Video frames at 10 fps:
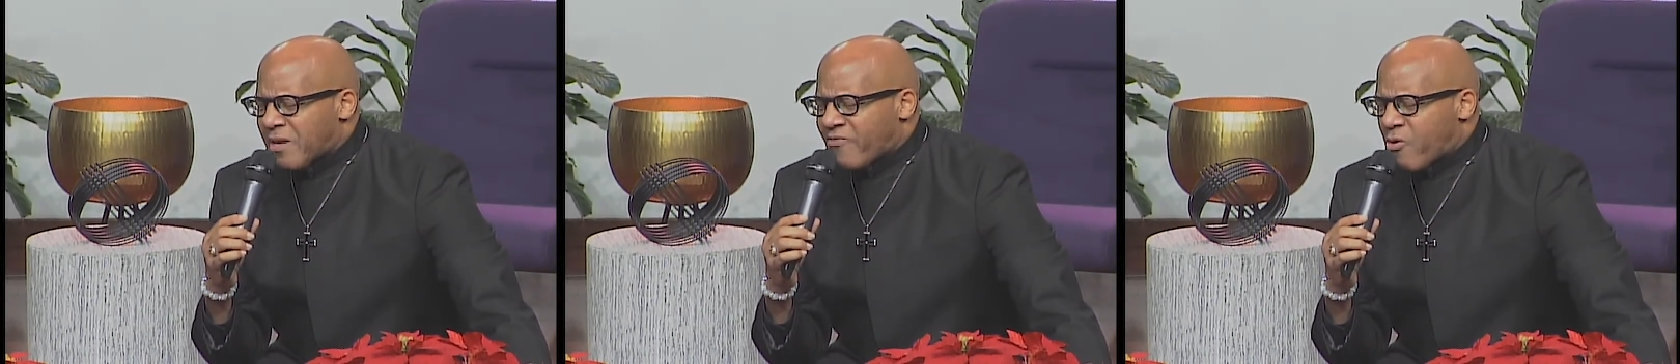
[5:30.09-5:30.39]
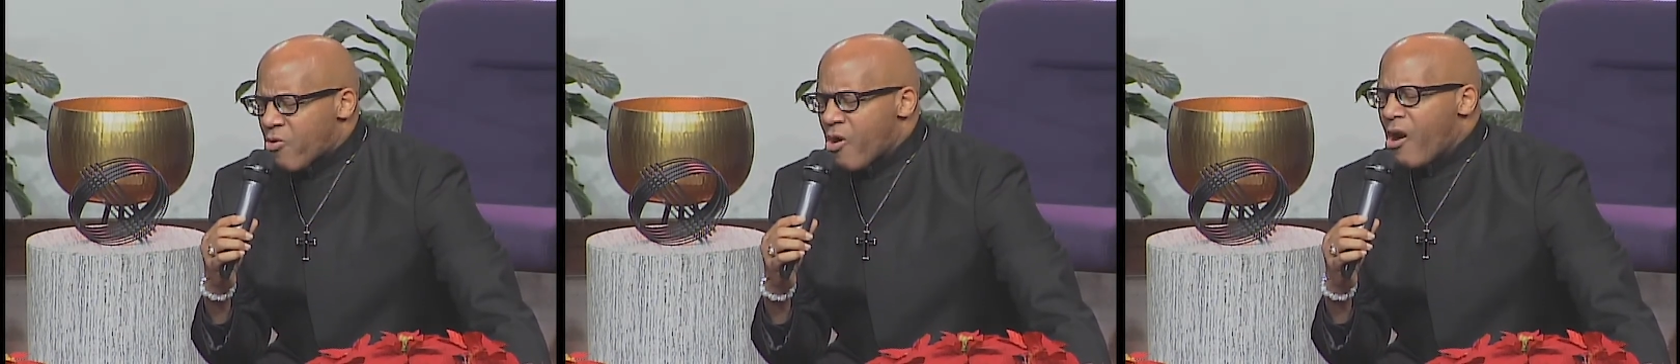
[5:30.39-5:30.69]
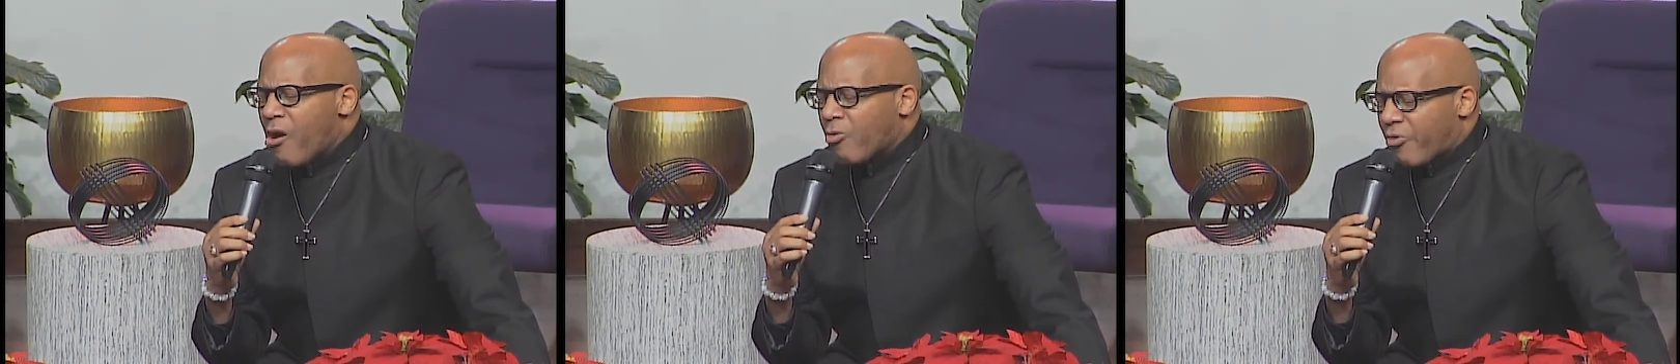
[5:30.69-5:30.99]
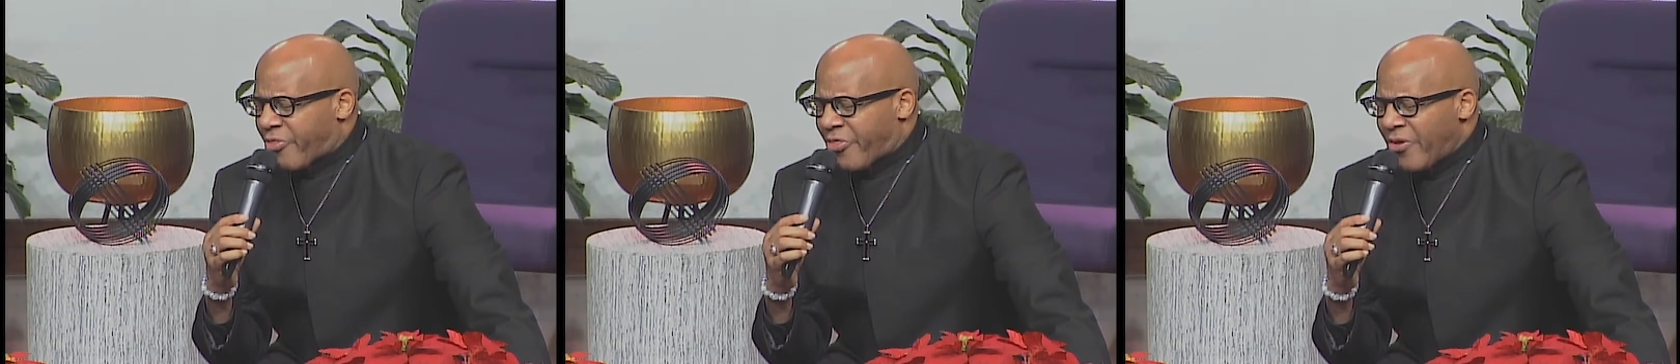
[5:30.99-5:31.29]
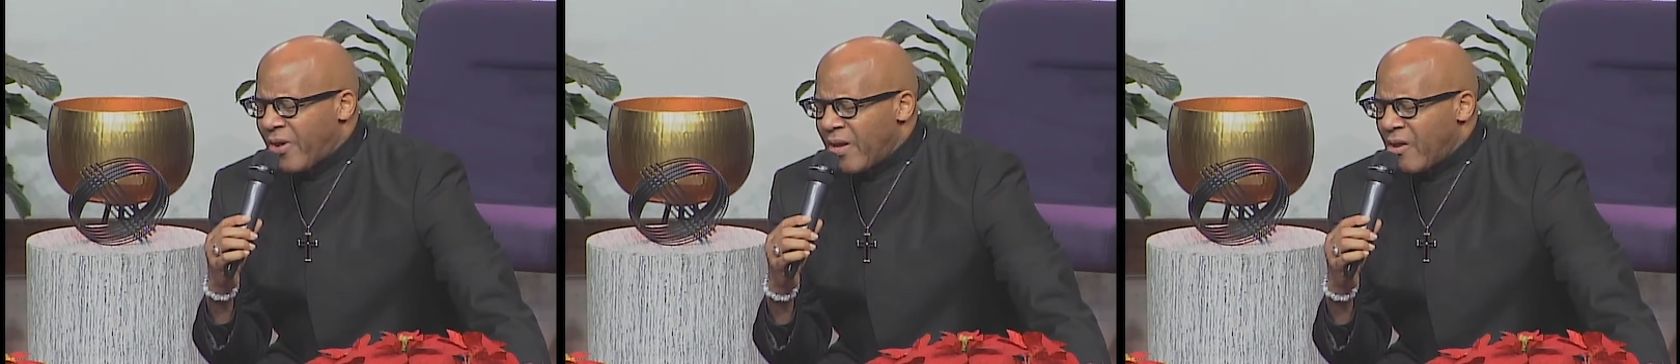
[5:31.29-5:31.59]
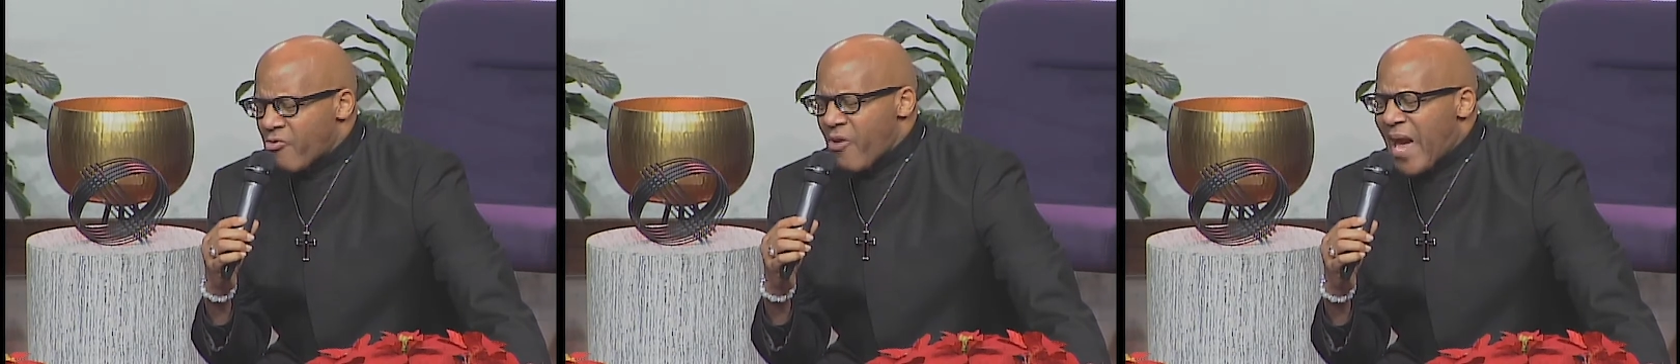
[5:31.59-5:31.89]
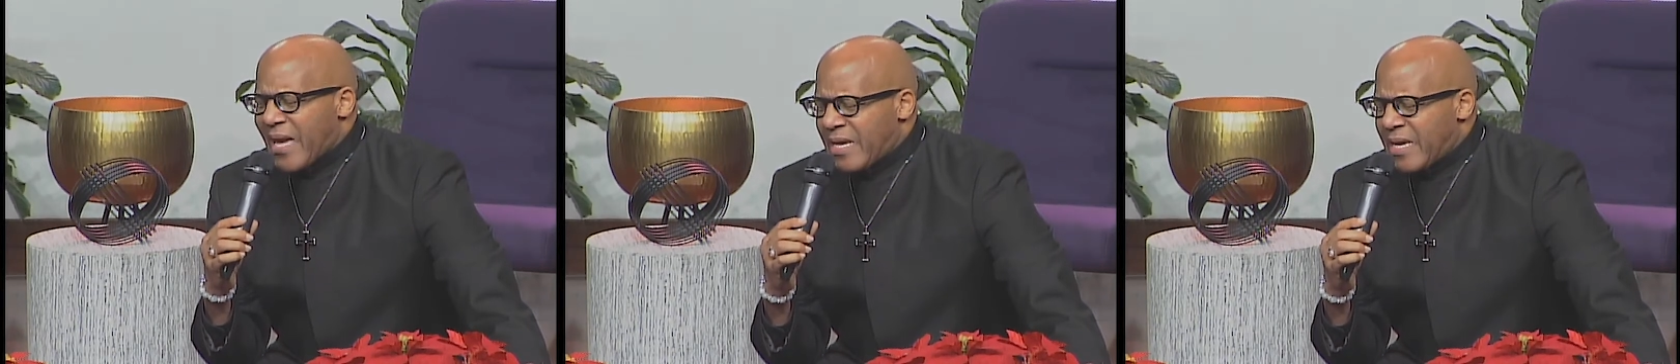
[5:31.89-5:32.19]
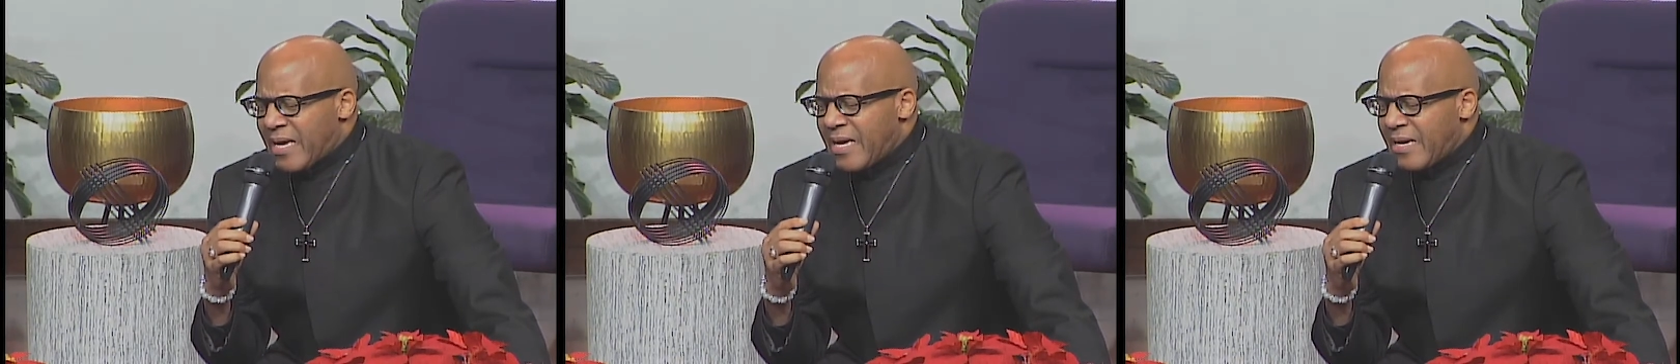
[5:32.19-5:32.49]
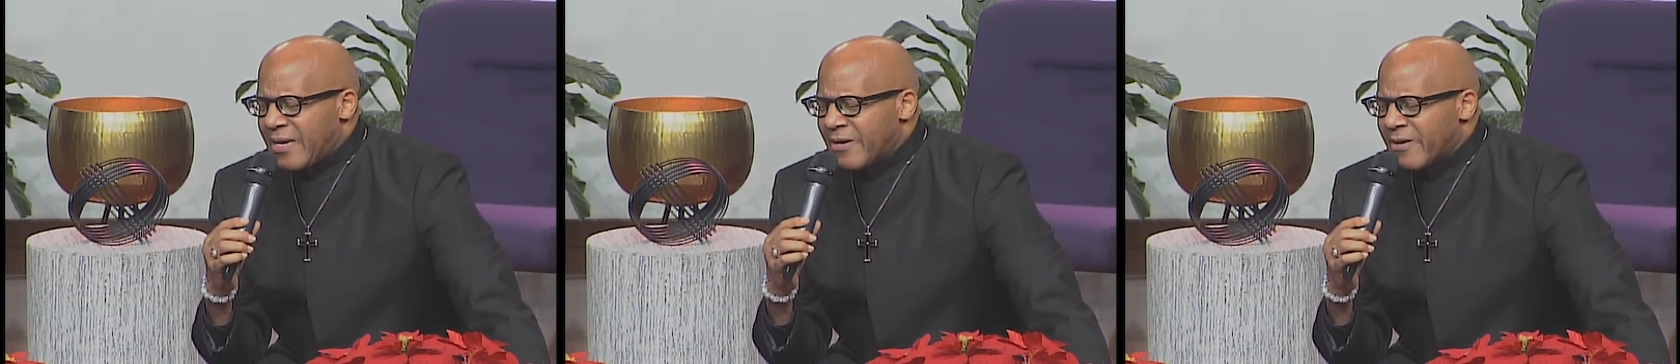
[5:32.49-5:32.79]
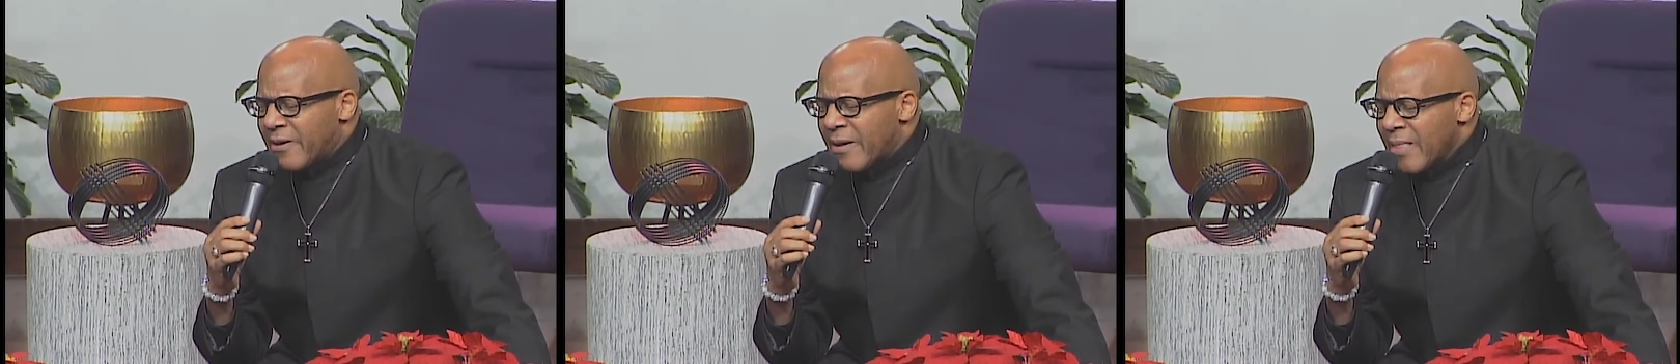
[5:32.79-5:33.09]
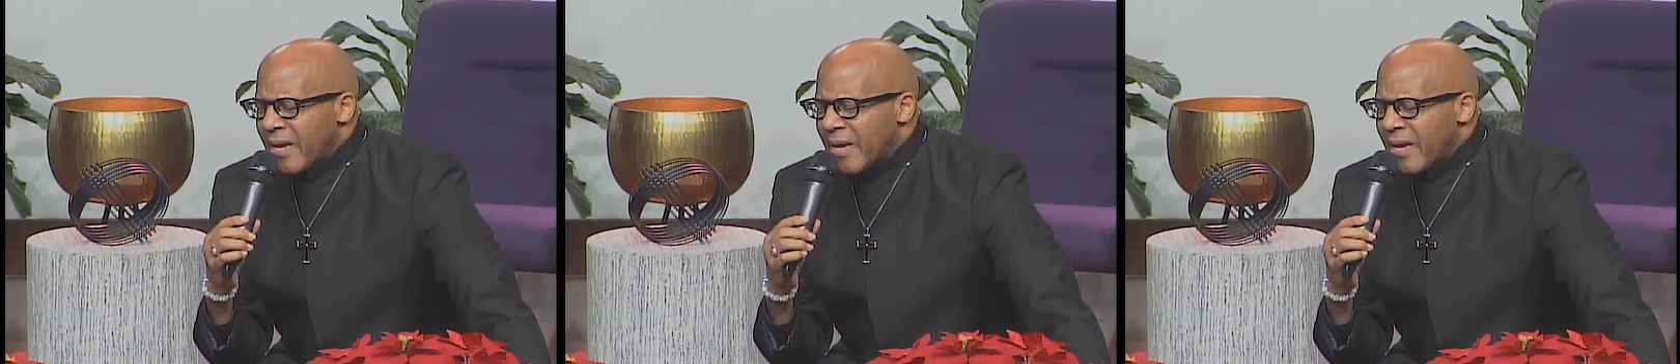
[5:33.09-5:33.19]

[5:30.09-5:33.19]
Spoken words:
of growth right here